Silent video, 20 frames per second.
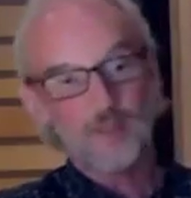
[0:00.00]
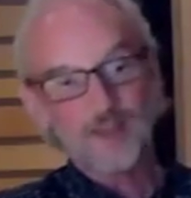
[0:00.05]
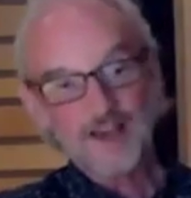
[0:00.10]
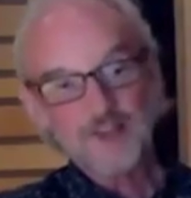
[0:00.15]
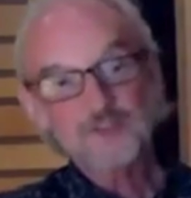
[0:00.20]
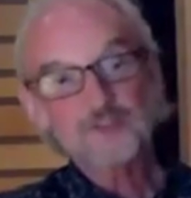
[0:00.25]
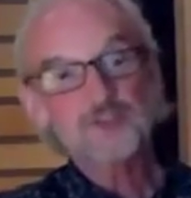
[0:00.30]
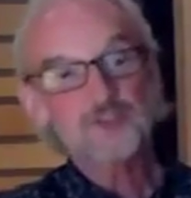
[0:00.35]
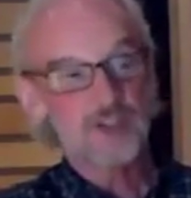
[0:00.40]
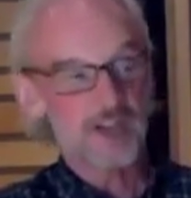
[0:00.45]

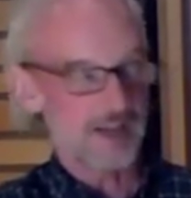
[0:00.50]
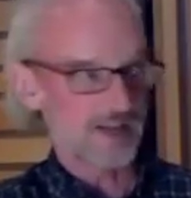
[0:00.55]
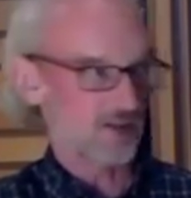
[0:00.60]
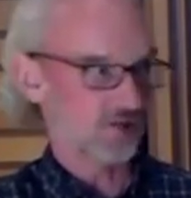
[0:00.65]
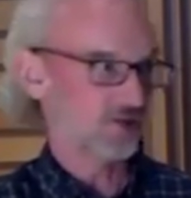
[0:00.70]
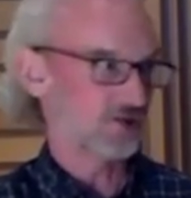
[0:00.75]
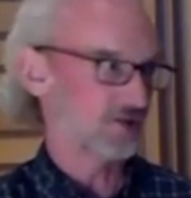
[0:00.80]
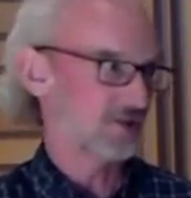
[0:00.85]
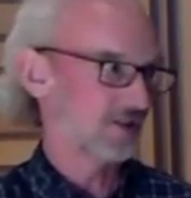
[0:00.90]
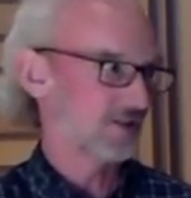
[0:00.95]
That's
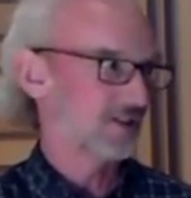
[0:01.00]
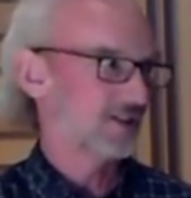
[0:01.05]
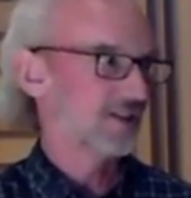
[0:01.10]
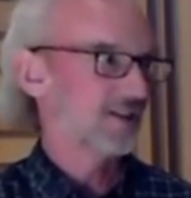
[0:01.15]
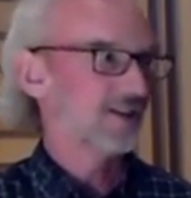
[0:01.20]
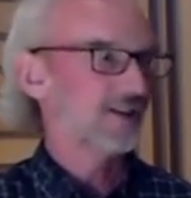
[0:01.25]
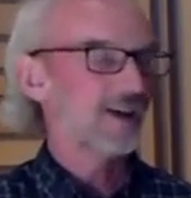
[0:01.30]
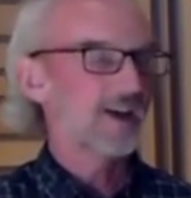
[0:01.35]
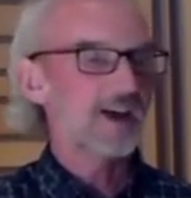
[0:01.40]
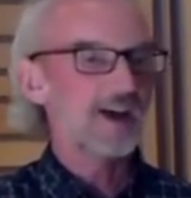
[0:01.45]
changed.
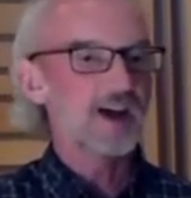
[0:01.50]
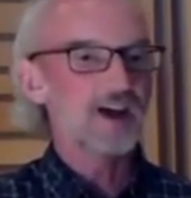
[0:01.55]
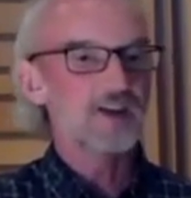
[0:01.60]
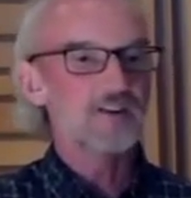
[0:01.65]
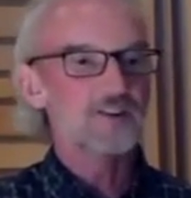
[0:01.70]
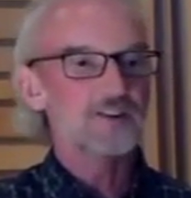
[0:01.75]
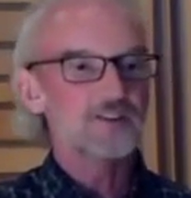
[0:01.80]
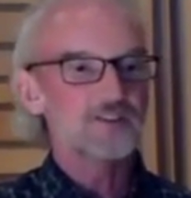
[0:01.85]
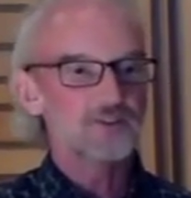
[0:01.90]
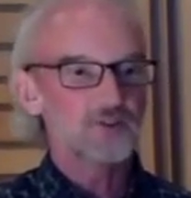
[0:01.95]

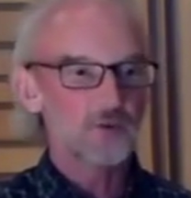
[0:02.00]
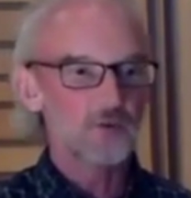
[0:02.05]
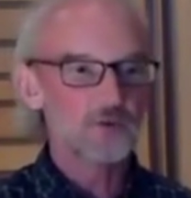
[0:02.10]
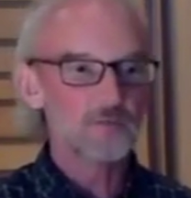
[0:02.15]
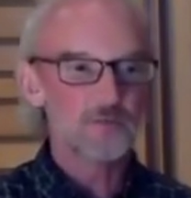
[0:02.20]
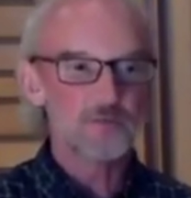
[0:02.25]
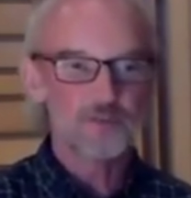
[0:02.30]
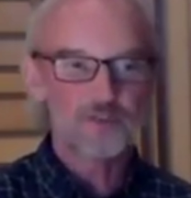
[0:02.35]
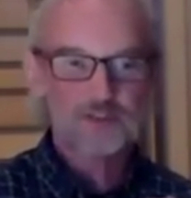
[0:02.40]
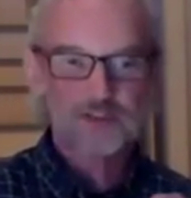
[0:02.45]
And so
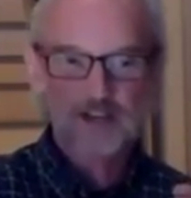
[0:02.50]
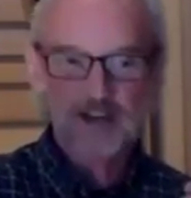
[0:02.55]
the